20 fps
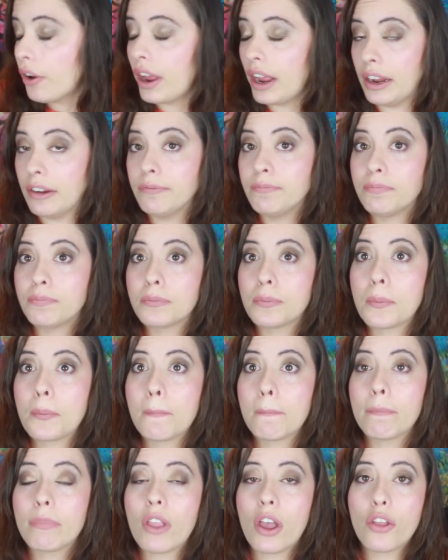Okay,
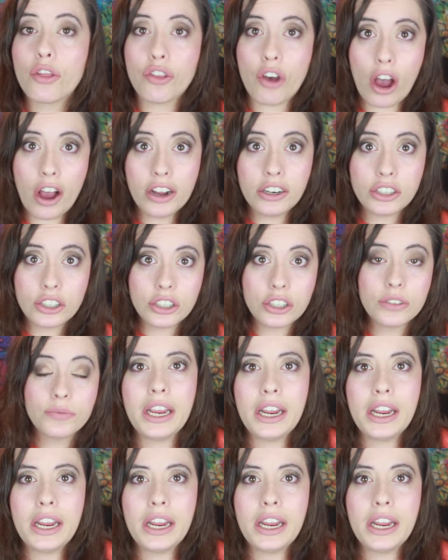thoughts.